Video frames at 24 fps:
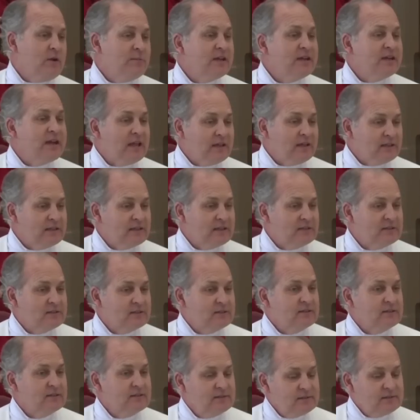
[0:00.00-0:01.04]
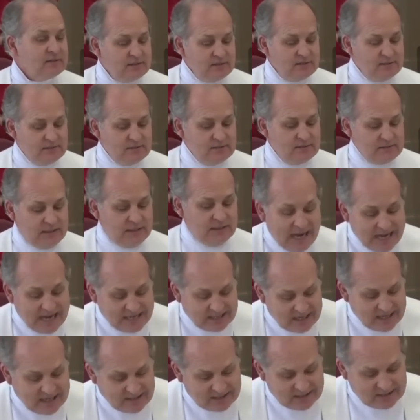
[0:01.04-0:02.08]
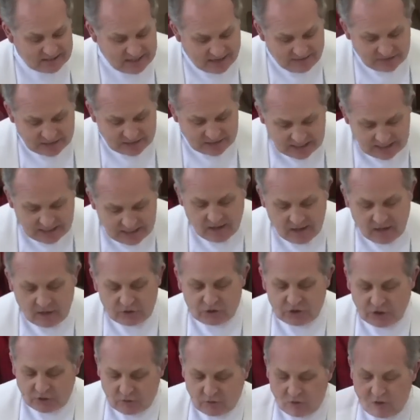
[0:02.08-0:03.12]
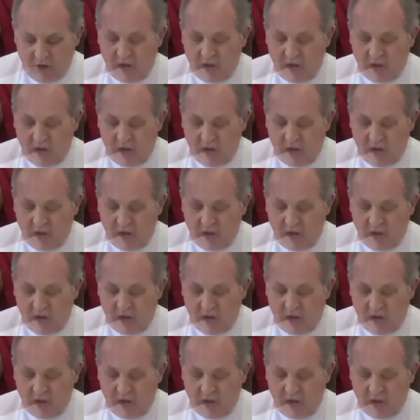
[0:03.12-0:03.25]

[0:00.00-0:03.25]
women delegates. In 1870, General